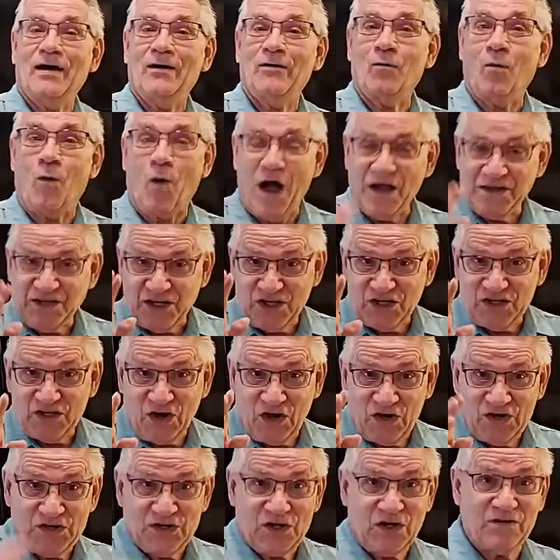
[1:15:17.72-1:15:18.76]
Watches our
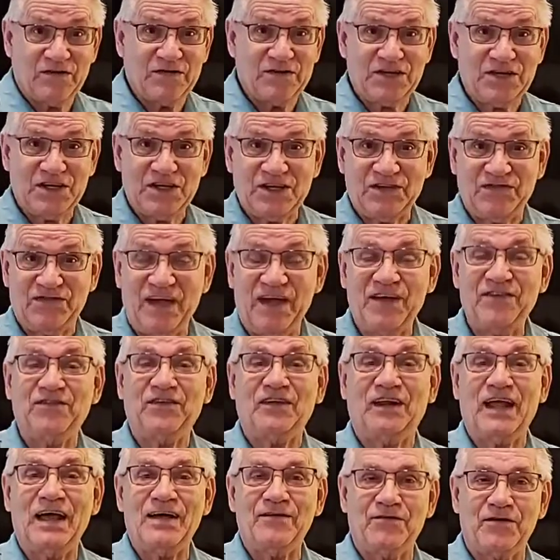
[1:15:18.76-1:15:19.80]
services
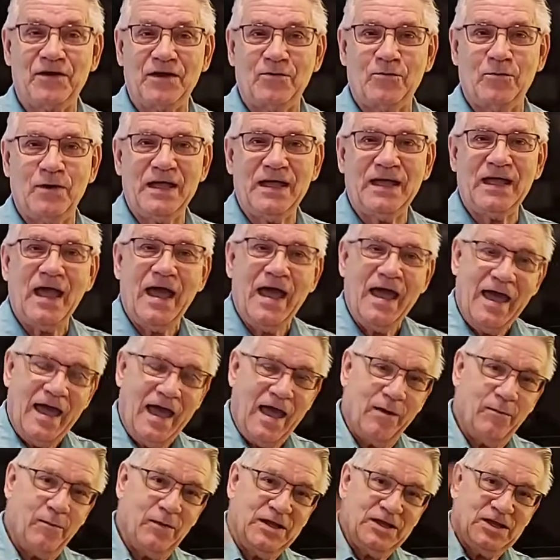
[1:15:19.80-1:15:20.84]
faithfully every week.
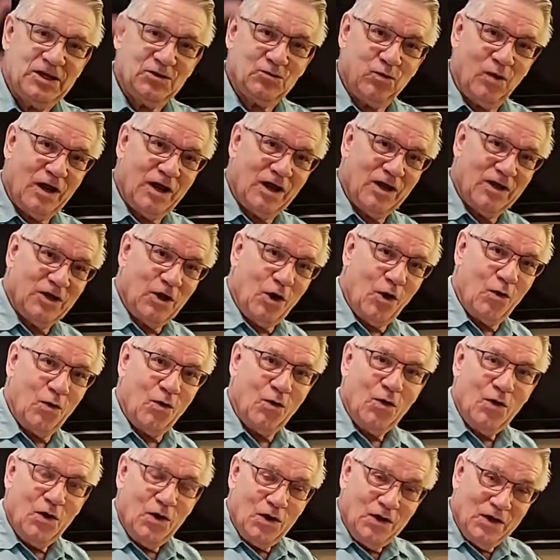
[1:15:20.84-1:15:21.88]
And we just want to know
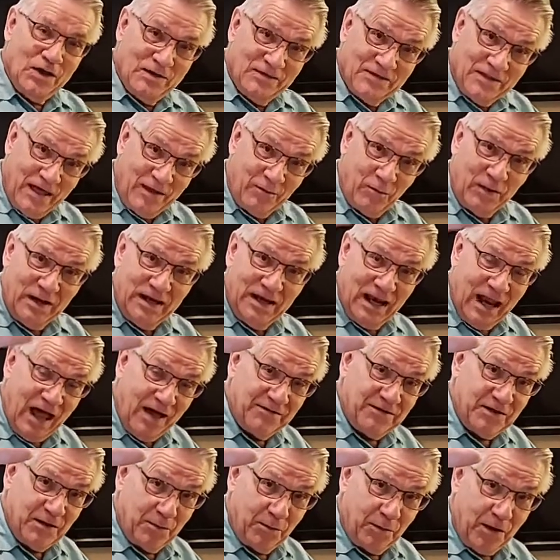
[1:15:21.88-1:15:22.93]
that we love
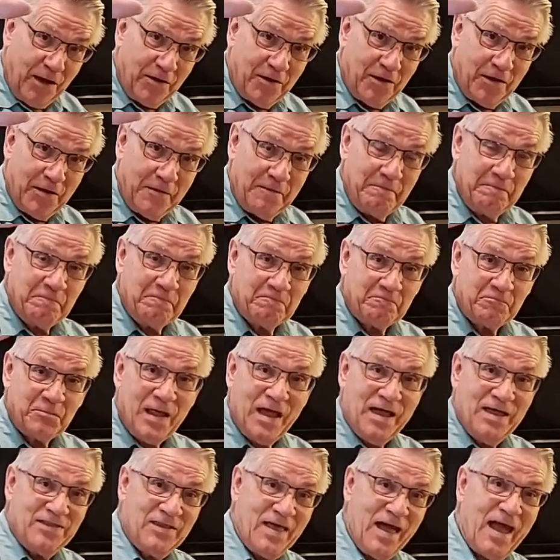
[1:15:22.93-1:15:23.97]
you, brother.
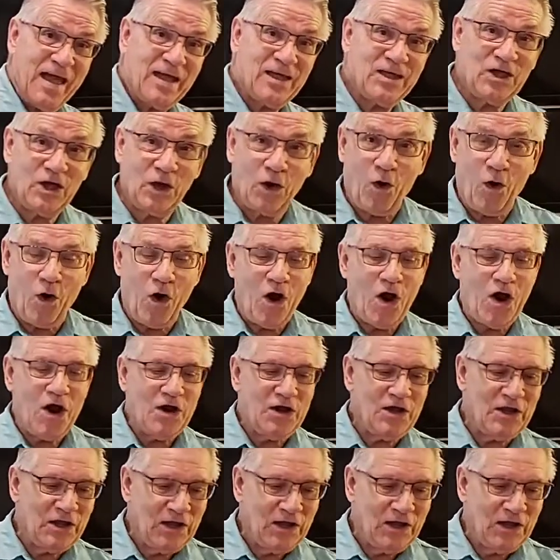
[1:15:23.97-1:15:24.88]
Thank you, Lord.